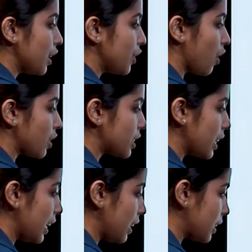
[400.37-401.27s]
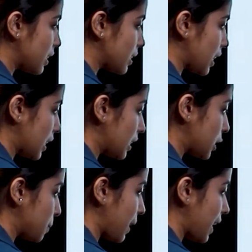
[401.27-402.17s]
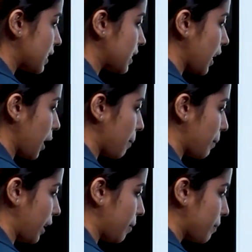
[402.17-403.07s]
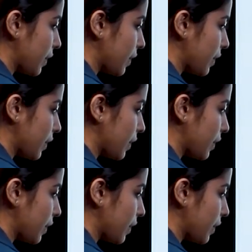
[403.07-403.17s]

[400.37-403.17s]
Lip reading: Your C is displacing B.